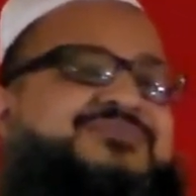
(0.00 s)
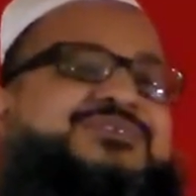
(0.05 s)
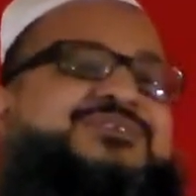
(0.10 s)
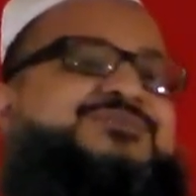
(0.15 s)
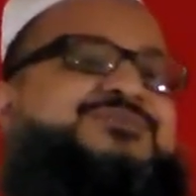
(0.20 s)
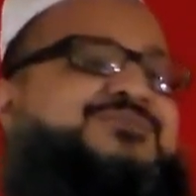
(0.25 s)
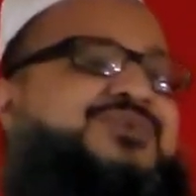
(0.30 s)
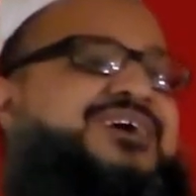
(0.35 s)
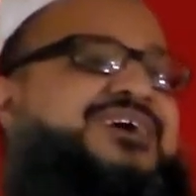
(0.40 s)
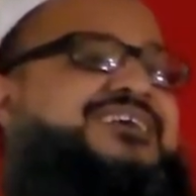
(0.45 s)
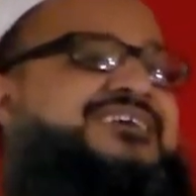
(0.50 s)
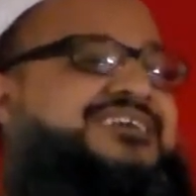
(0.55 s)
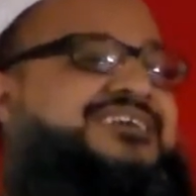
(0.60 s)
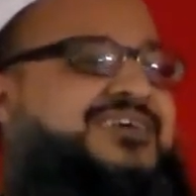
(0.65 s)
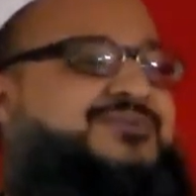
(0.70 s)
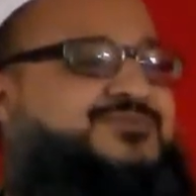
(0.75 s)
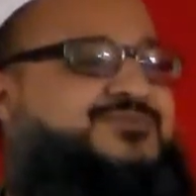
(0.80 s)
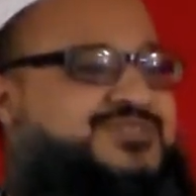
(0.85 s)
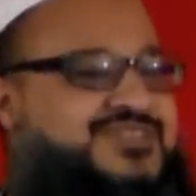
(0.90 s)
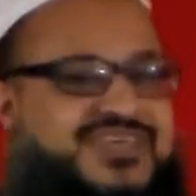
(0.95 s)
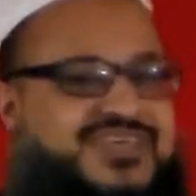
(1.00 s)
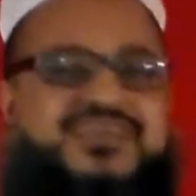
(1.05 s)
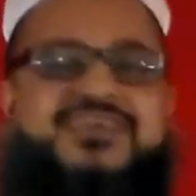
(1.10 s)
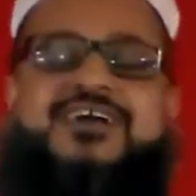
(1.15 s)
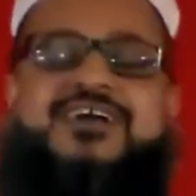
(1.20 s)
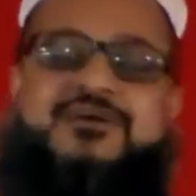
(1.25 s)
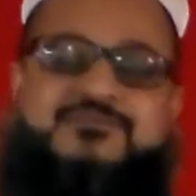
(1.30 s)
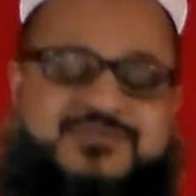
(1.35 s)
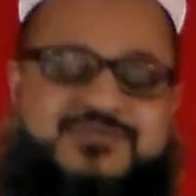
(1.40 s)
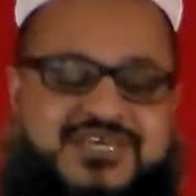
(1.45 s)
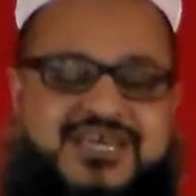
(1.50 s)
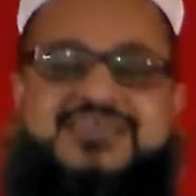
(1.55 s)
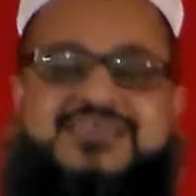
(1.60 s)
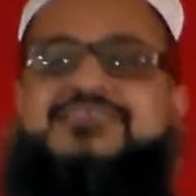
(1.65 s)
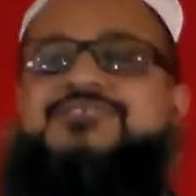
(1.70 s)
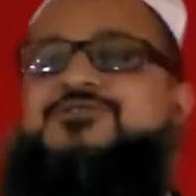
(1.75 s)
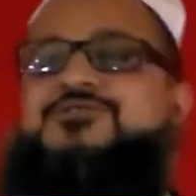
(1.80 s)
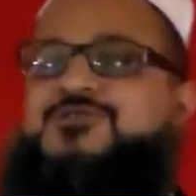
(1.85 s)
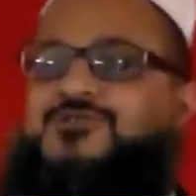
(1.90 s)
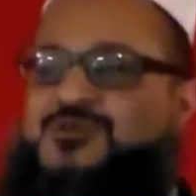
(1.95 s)
Which is why he kept saying, I'm
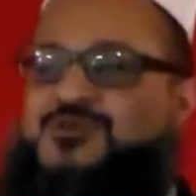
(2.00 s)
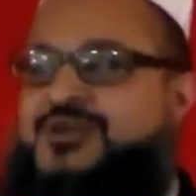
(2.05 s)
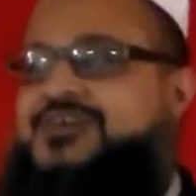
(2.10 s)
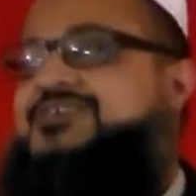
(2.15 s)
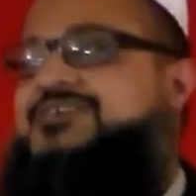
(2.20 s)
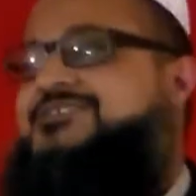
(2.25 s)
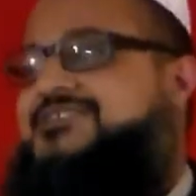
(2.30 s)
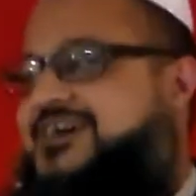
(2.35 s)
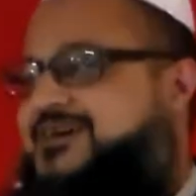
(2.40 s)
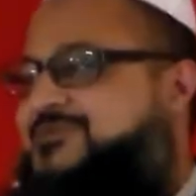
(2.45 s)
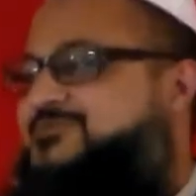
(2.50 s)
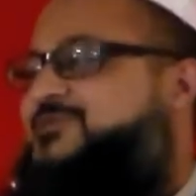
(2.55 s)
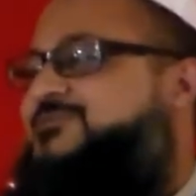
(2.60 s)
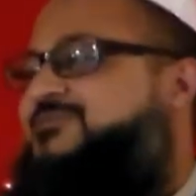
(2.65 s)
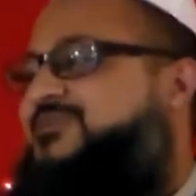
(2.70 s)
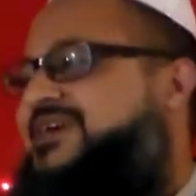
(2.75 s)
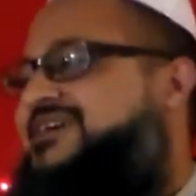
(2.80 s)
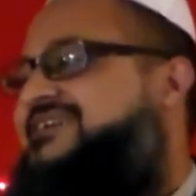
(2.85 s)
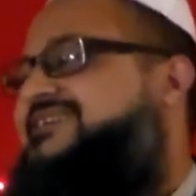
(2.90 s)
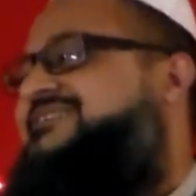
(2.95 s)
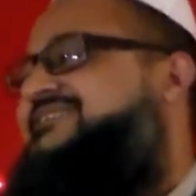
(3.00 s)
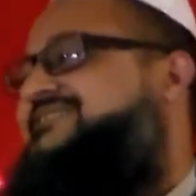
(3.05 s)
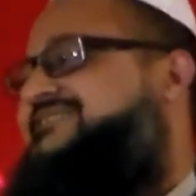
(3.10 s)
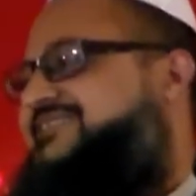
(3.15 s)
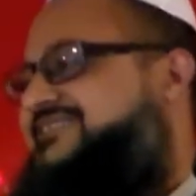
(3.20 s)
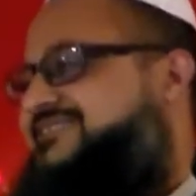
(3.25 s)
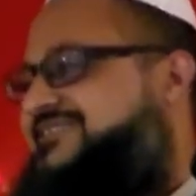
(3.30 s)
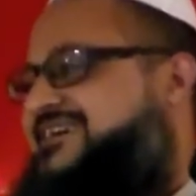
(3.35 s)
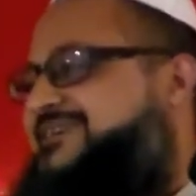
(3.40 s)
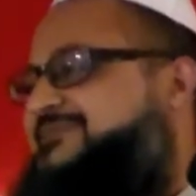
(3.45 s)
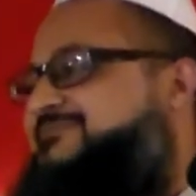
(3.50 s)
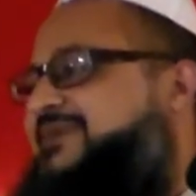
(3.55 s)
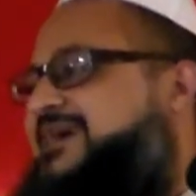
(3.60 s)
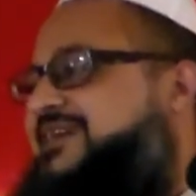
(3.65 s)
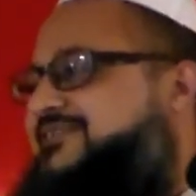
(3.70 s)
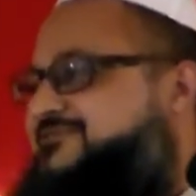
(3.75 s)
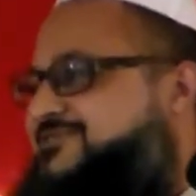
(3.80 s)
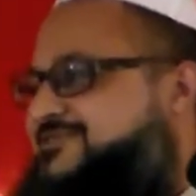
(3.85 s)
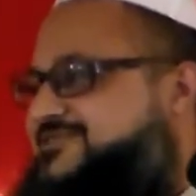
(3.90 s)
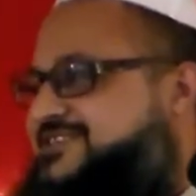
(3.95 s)
telling you, Abu Bakr is the right
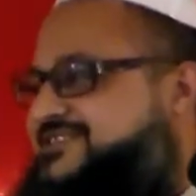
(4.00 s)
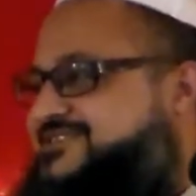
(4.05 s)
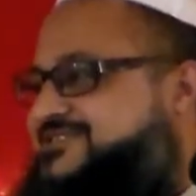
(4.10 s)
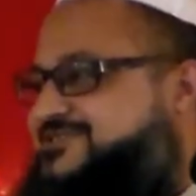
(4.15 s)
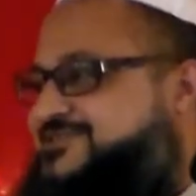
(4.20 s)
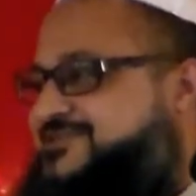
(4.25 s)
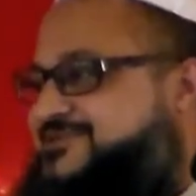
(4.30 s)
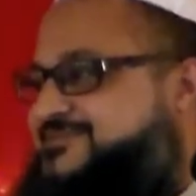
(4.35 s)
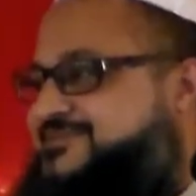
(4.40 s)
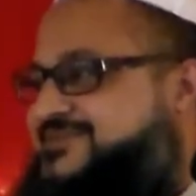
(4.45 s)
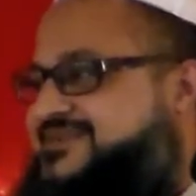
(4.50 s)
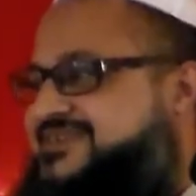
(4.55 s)
man for this job.